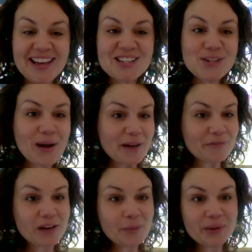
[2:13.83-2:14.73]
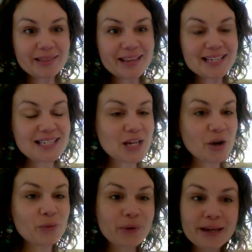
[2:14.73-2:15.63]
So have fun with this,
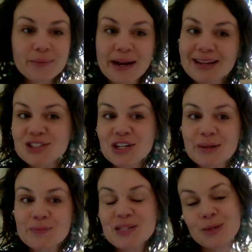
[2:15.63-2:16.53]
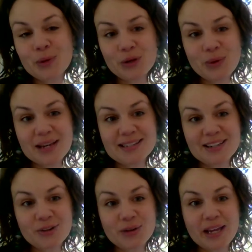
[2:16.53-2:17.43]
rearrange them, see what you guys
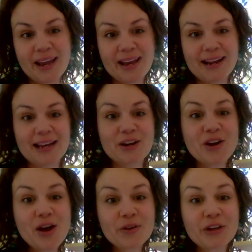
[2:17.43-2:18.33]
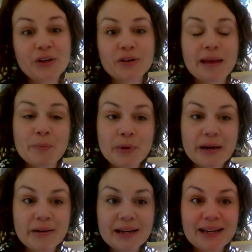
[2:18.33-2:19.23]
can create, and I know that your
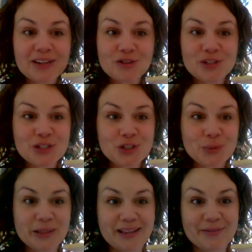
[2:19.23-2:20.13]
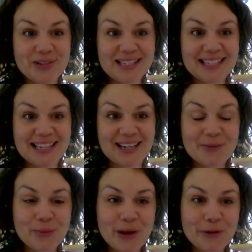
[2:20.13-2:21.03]
librarian and your teacher would love to
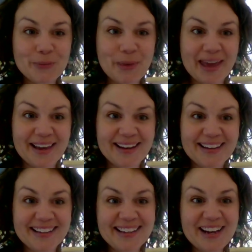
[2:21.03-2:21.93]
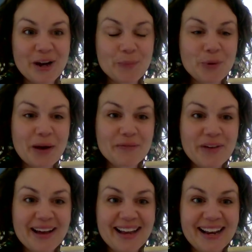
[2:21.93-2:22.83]
see what you made. Hope you have
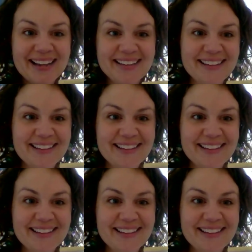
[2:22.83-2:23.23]
fun!